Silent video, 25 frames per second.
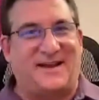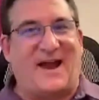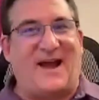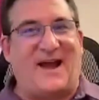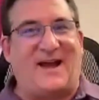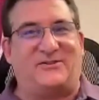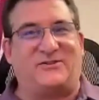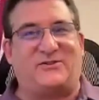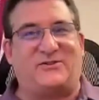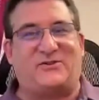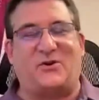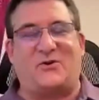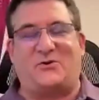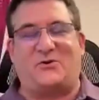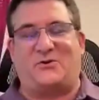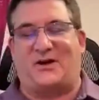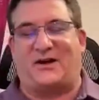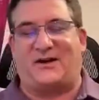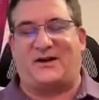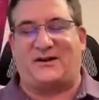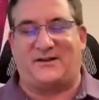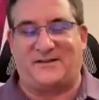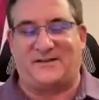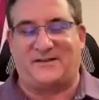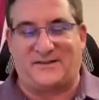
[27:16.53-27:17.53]
Yeah. So,
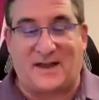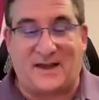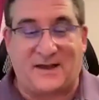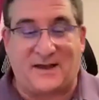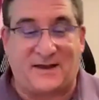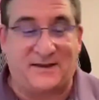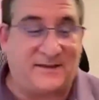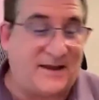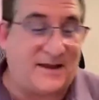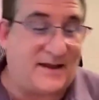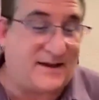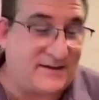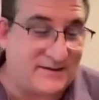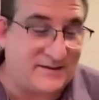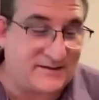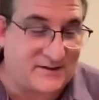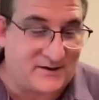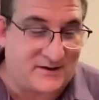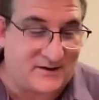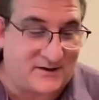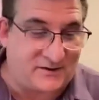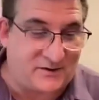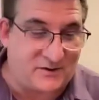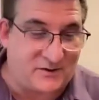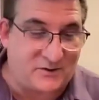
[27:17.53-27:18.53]
and that is
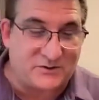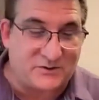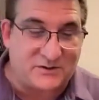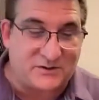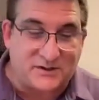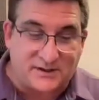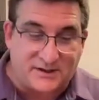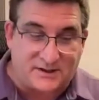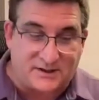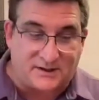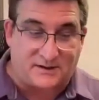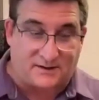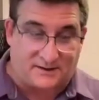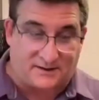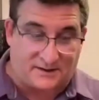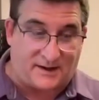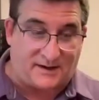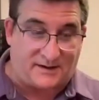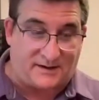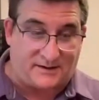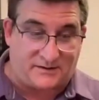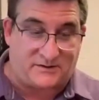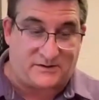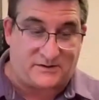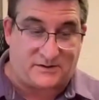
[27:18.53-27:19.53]
good. Usually
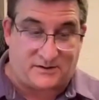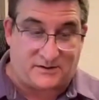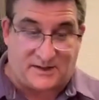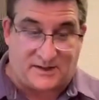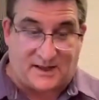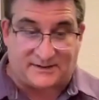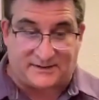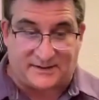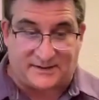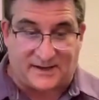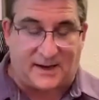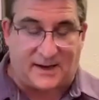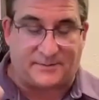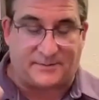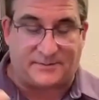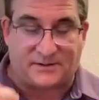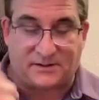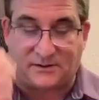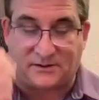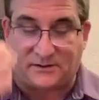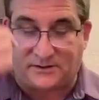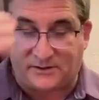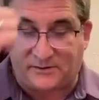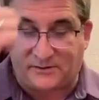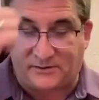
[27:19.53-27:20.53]
that's
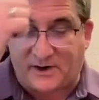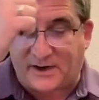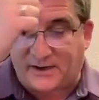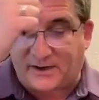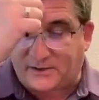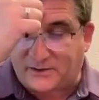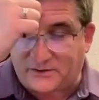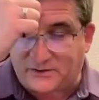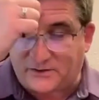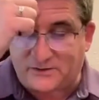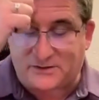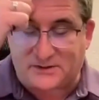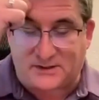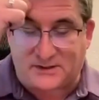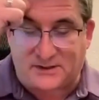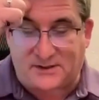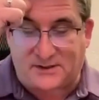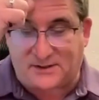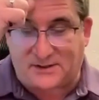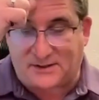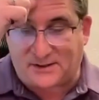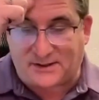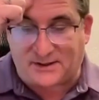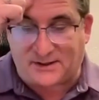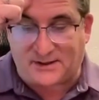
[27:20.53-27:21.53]
absolutely right.
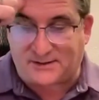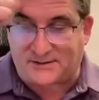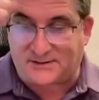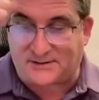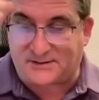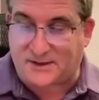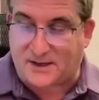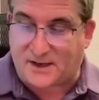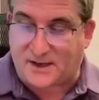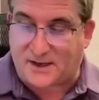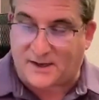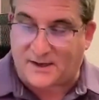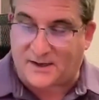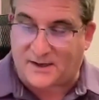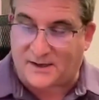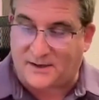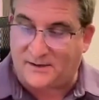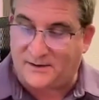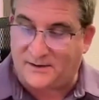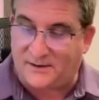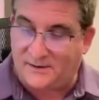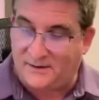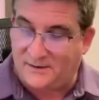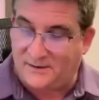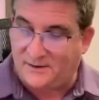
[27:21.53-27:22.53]
Usually it's,
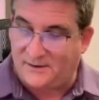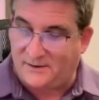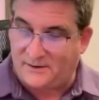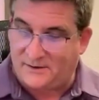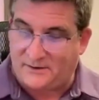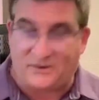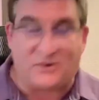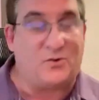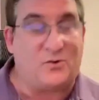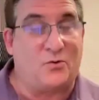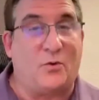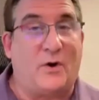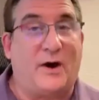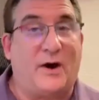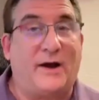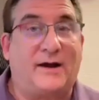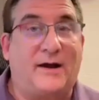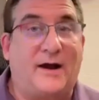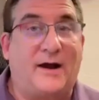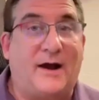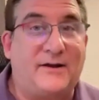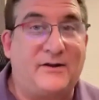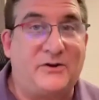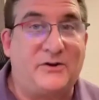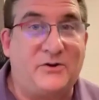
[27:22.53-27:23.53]
what
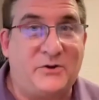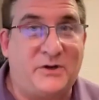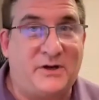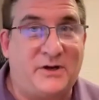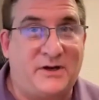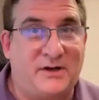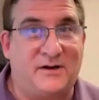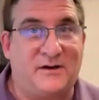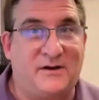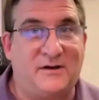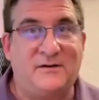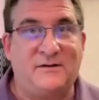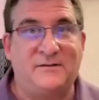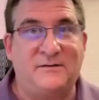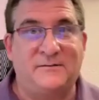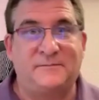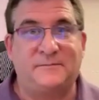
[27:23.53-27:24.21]
got you here.